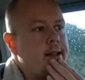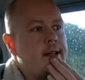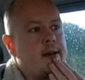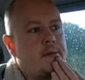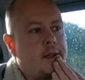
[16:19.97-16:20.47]

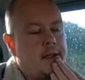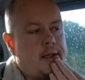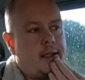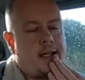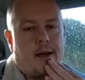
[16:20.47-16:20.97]

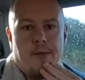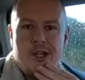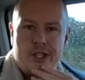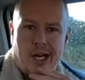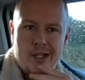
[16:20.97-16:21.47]
that can
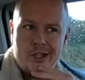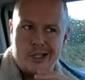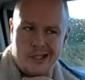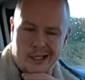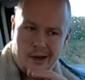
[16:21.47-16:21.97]
be
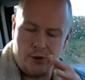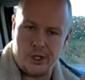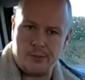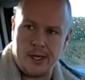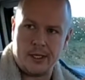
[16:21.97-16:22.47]
challenging in that
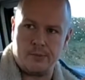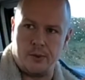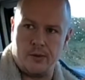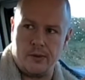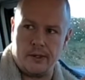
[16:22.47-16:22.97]
respect.
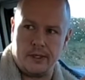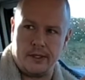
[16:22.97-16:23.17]
But